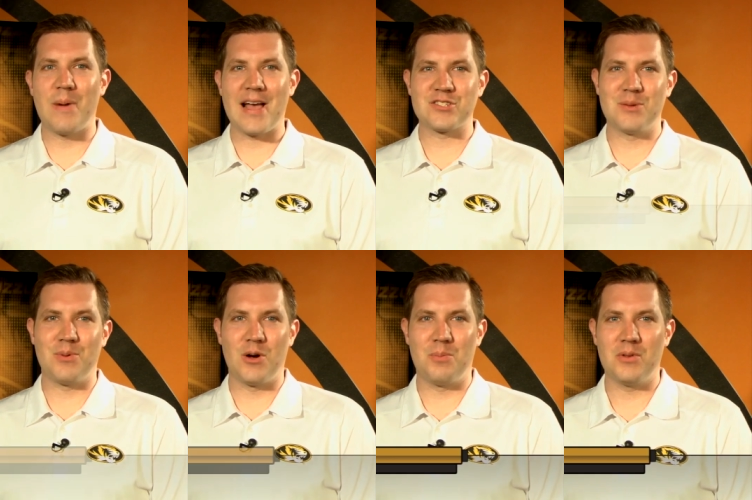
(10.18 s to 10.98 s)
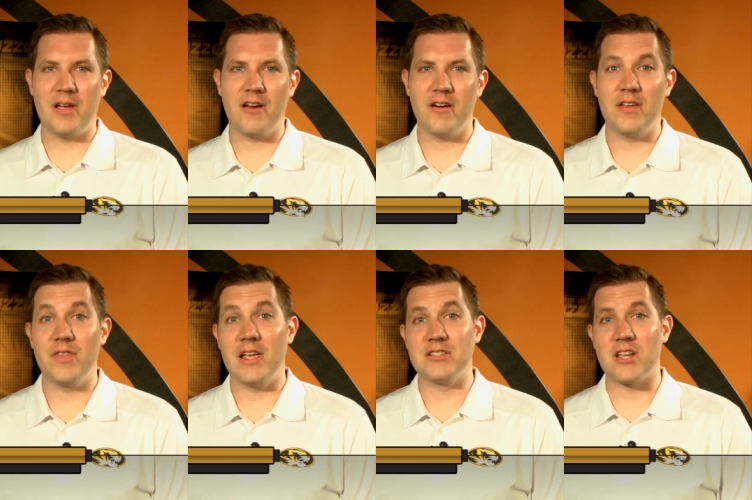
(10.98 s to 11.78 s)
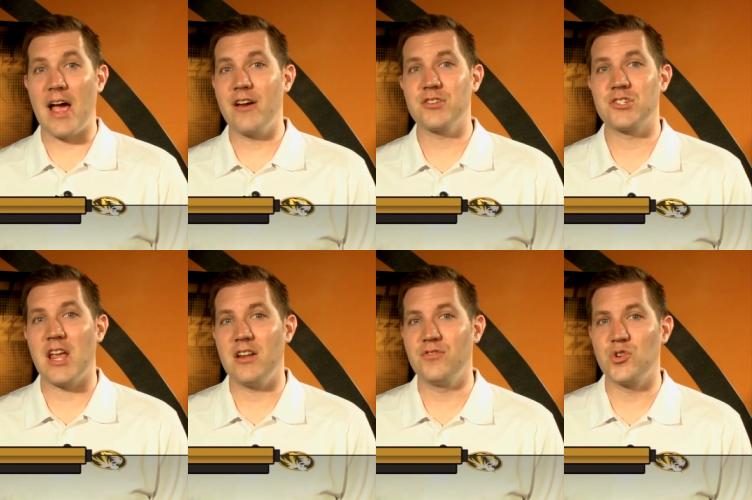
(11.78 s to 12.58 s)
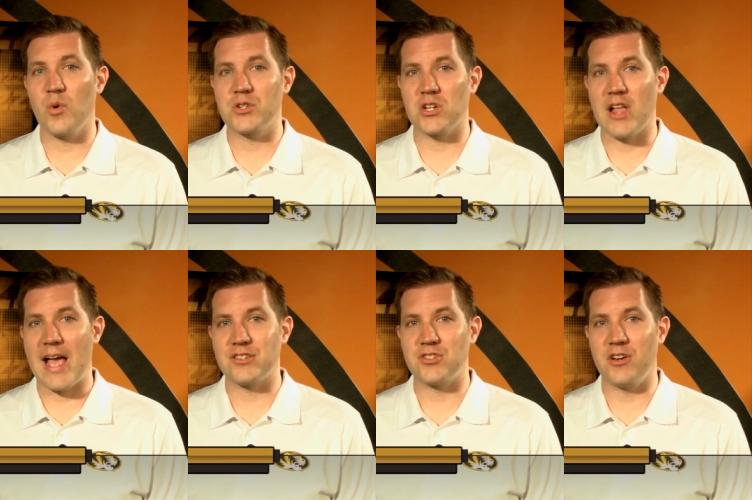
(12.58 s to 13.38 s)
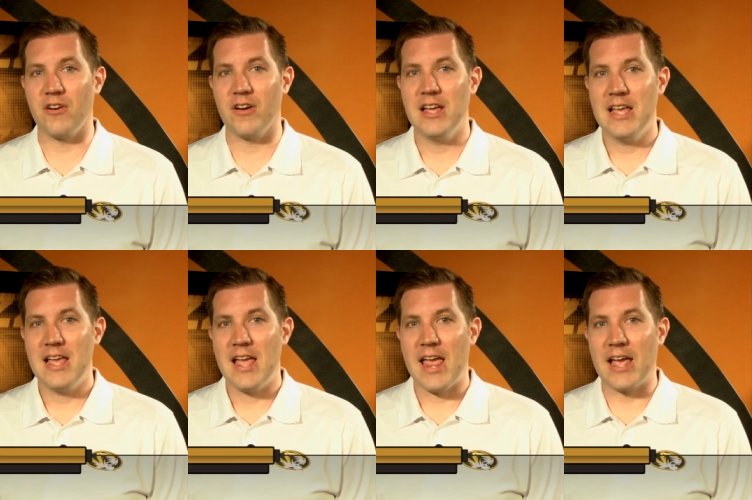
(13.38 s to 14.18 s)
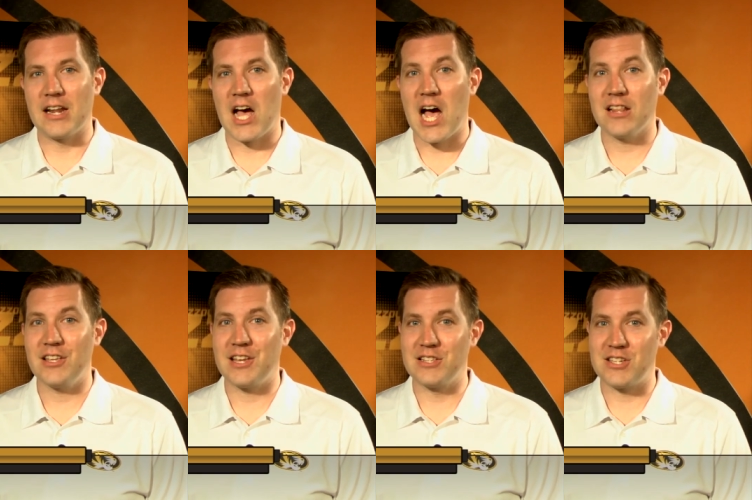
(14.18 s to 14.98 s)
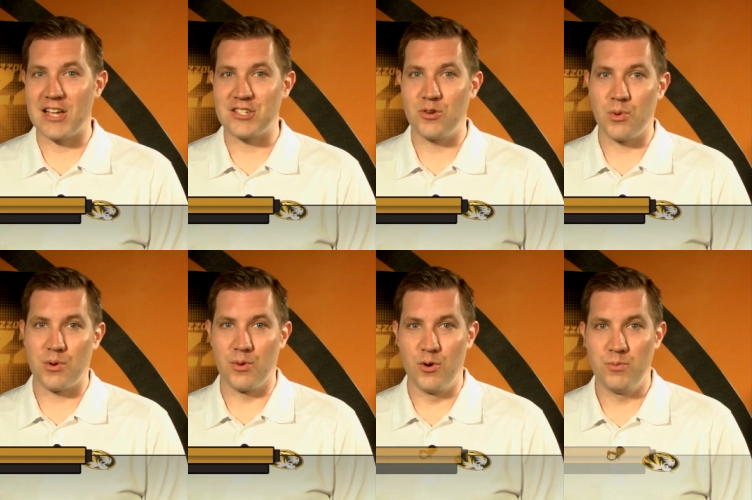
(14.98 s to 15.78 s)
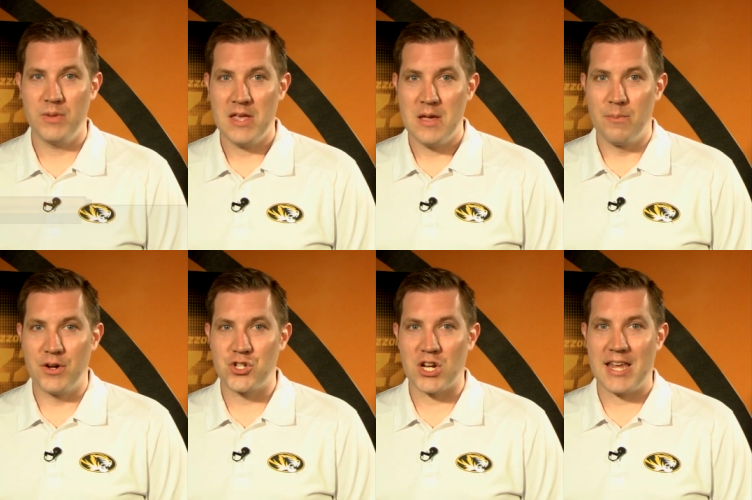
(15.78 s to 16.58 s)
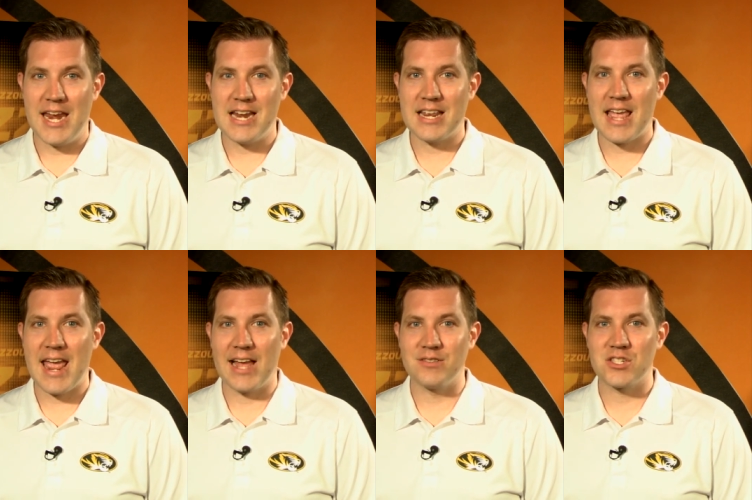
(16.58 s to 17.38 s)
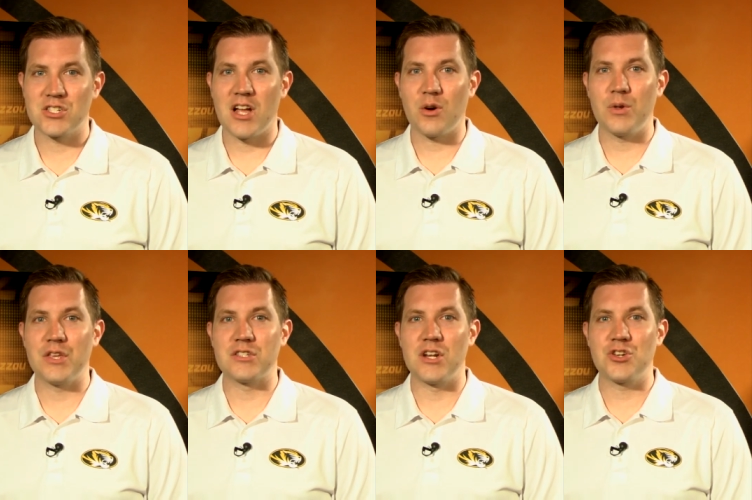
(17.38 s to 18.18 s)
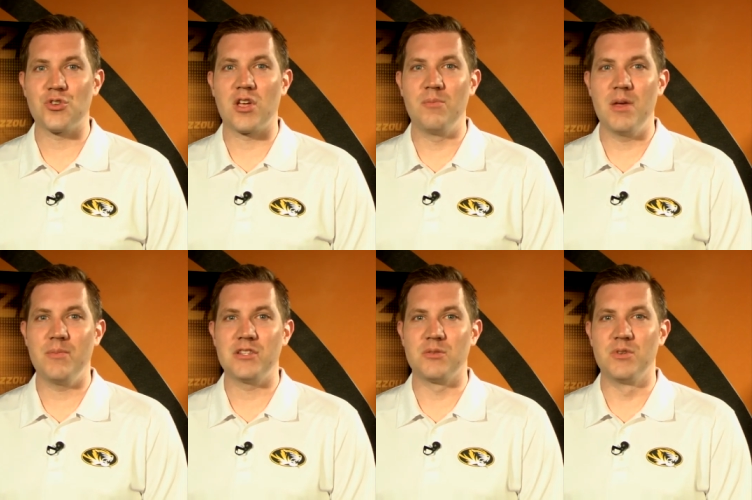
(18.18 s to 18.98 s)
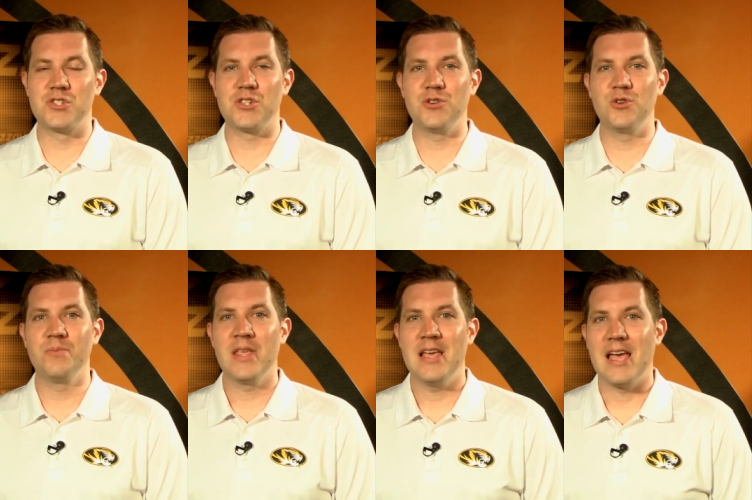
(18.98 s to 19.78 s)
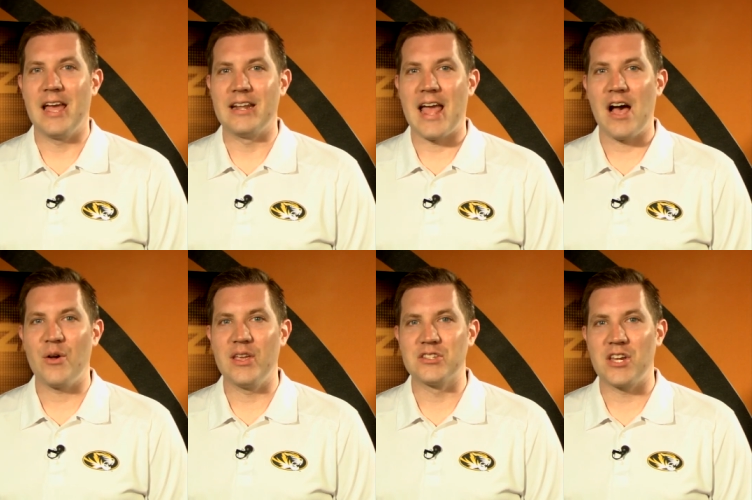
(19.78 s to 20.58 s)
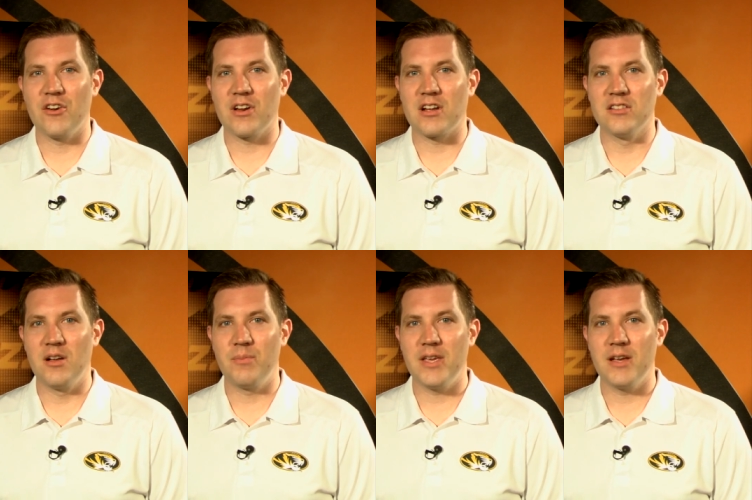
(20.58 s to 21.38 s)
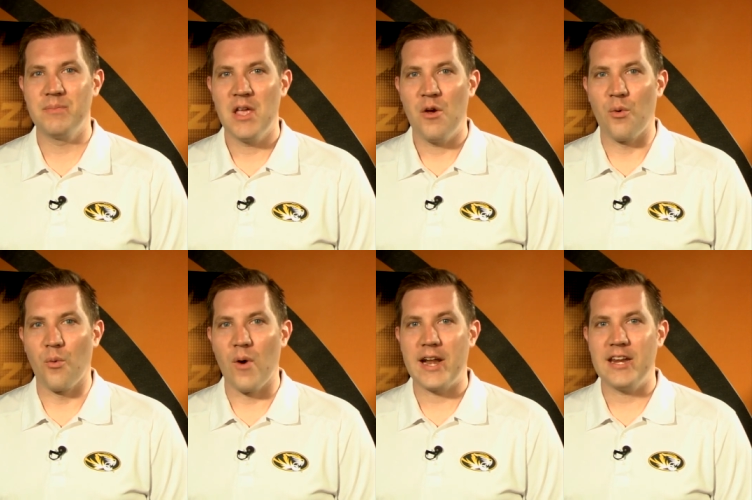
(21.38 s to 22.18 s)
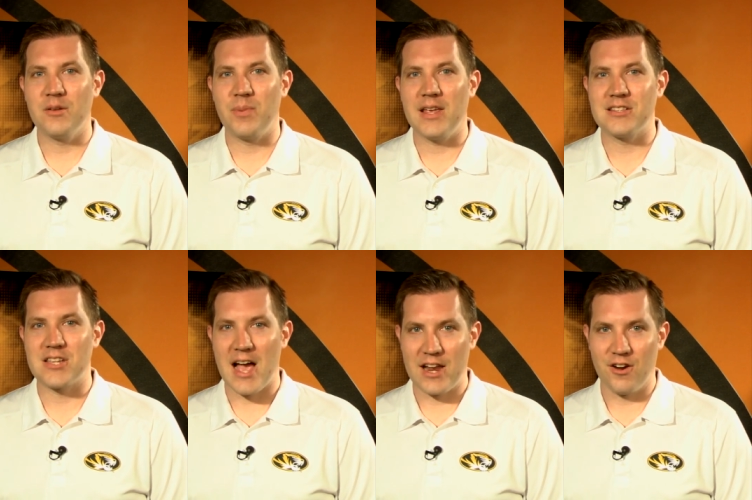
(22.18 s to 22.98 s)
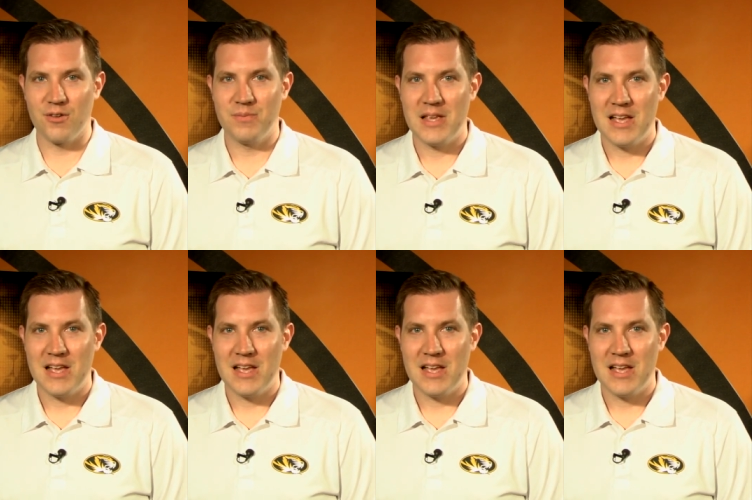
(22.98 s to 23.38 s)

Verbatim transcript: basketball player in the entire state of Georgia last year and a hotly contested recruit. But Jakeenan Gant stuck with his initial commitment to Mizzou, and now he is here in Columbia, ready to be a Tiger.